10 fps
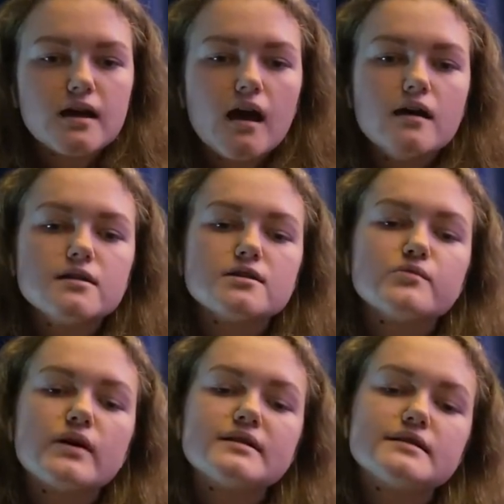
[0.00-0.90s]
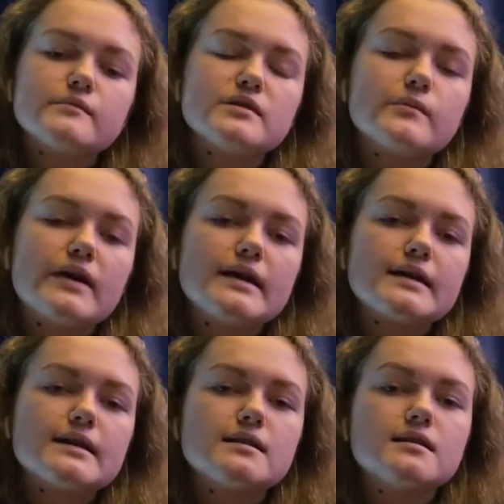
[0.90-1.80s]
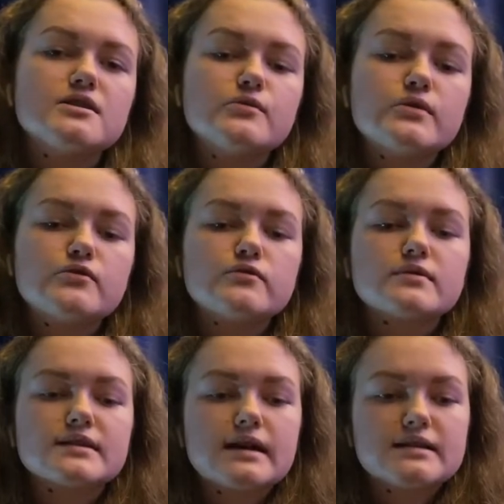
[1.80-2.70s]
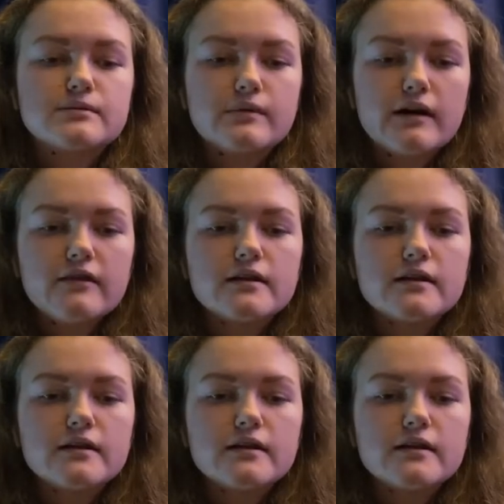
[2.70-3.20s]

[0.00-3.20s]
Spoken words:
and advise them in making an individual study path